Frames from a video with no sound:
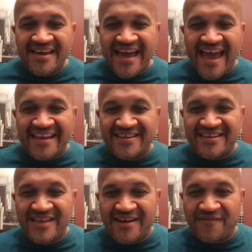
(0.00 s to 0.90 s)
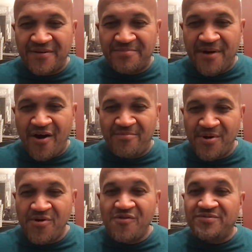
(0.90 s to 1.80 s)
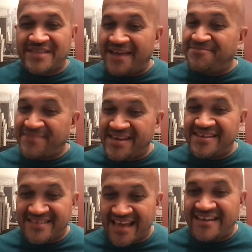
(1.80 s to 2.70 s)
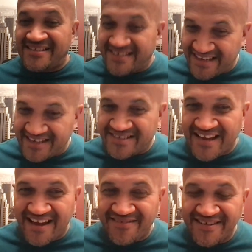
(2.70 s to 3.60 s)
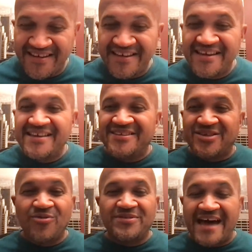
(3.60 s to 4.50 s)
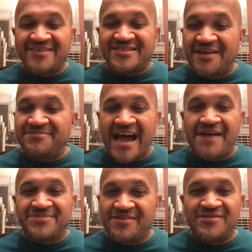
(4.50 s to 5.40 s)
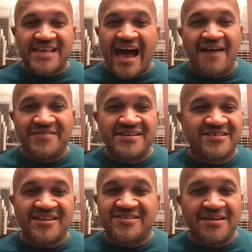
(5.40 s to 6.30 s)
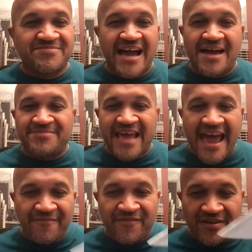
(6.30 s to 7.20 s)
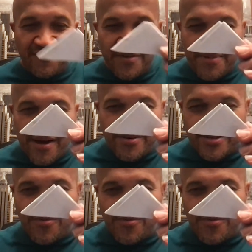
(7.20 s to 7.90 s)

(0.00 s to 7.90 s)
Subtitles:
and the football moves, that means that it's a touchdown. So now sometimes it was obvious, because sometimes half of the football, so